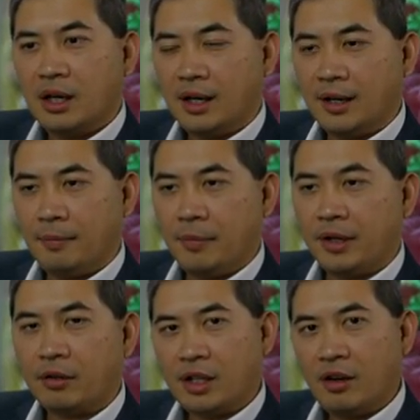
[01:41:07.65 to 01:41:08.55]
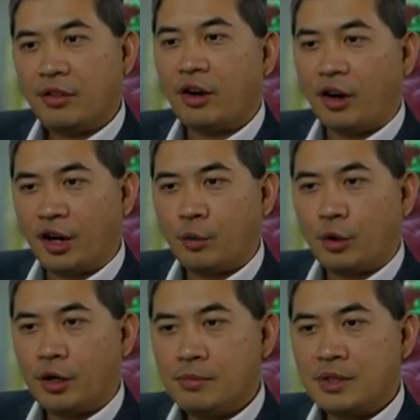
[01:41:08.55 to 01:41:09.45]
um, it'll kill the
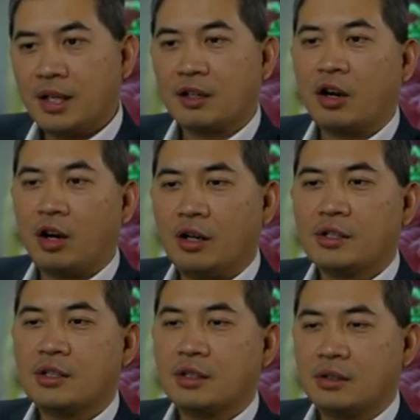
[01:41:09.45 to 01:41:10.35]
heartworms and cause the,